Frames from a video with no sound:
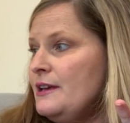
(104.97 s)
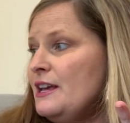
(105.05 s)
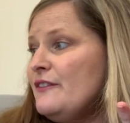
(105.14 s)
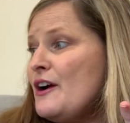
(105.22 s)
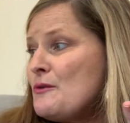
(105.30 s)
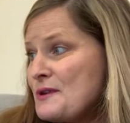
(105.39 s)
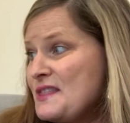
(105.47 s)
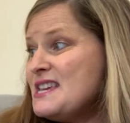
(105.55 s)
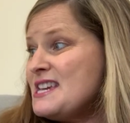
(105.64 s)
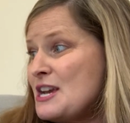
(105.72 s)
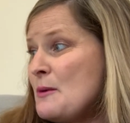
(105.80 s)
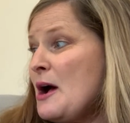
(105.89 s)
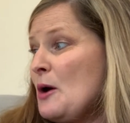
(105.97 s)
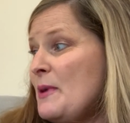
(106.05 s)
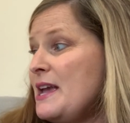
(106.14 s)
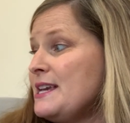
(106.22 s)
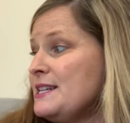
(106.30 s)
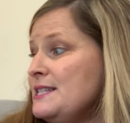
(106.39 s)
If I were thinking about
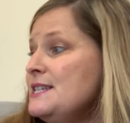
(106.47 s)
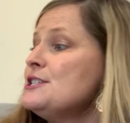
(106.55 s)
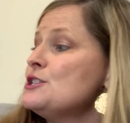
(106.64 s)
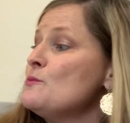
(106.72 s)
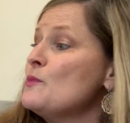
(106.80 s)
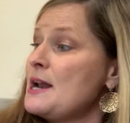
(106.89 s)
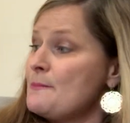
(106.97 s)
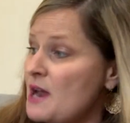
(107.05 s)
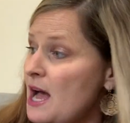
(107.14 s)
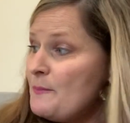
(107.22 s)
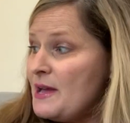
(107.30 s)
paying attention when I'm not